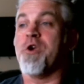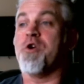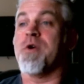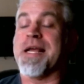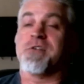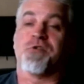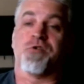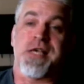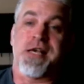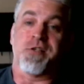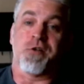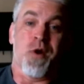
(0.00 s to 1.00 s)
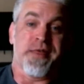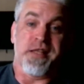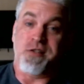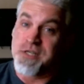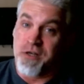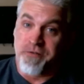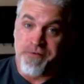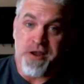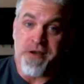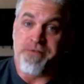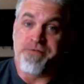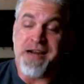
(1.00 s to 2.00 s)
or you can exercise in a way that's still
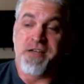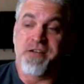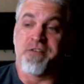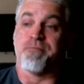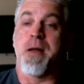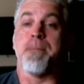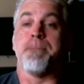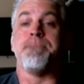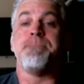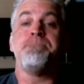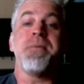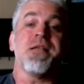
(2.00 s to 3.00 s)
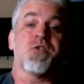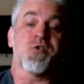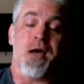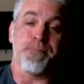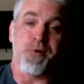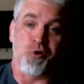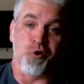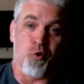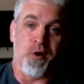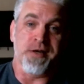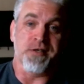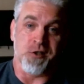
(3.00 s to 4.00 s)
very effective, but beats up your
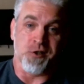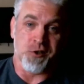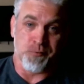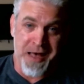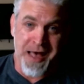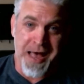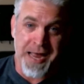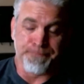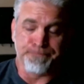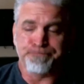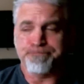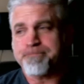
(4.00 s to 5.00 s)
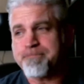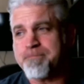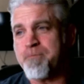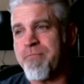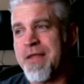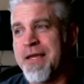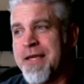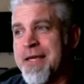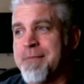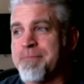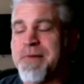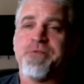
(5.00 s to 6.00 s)
joints and spine. Right.
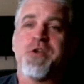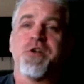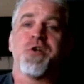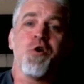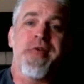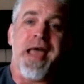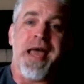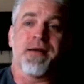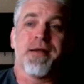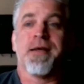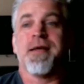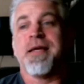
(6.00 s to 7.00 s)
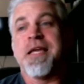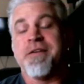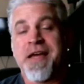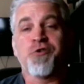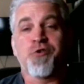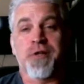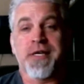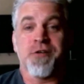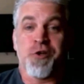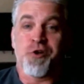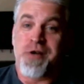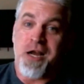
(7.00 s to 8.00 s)
But if you do that,
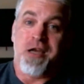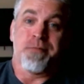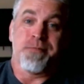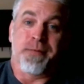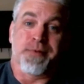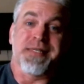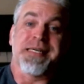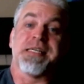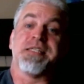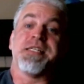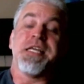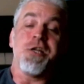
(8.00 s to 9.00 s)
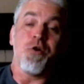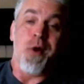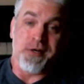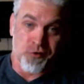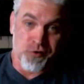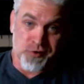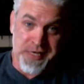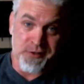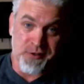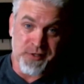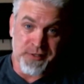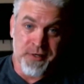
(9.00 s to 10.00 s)
eventually you're not going to be able to continue
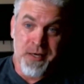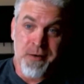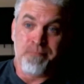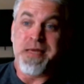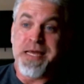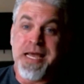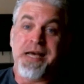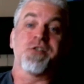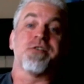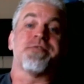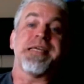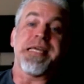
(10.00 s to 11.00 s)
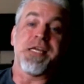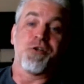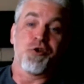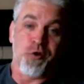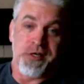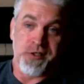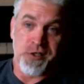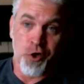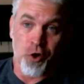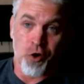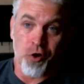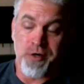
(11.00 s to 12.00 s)
exercising because of the injuries
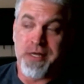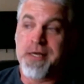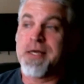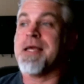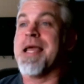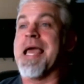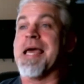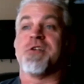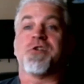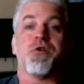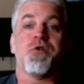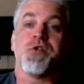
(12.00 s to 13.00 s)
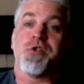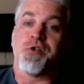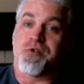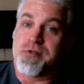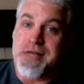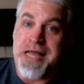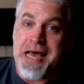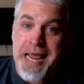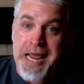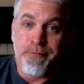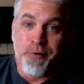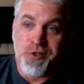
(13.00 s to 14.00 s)
incurred. And as soon as you're
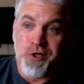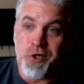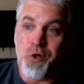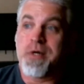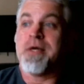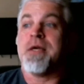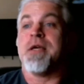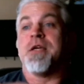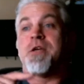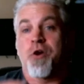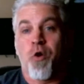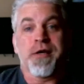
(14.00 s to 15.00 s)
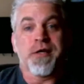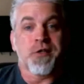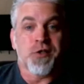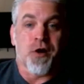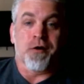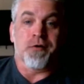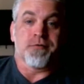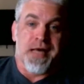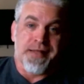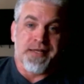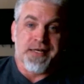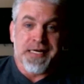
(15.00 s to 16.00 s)
not able to, you're going to
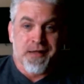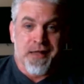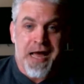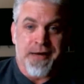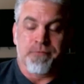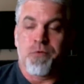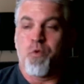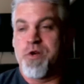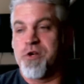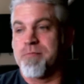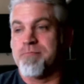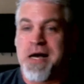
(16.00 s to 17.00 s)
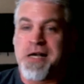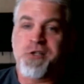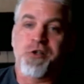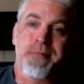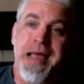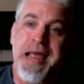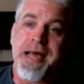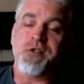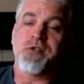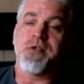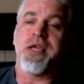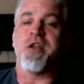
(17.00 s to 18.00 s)
start on the decline. When your muscle
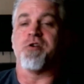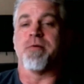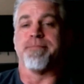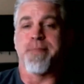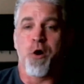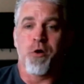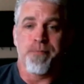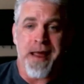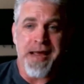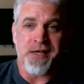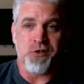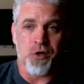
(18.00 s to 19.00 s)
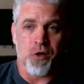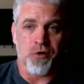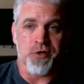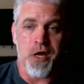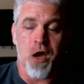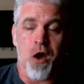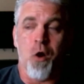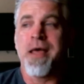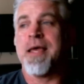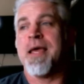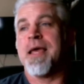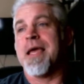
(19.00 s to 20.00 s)
mass and your bone mass start to
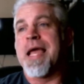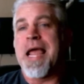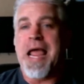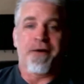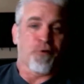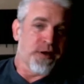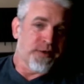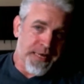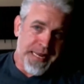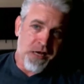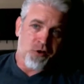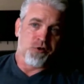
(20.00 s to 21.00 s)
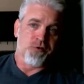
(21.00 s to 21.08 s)
go, everything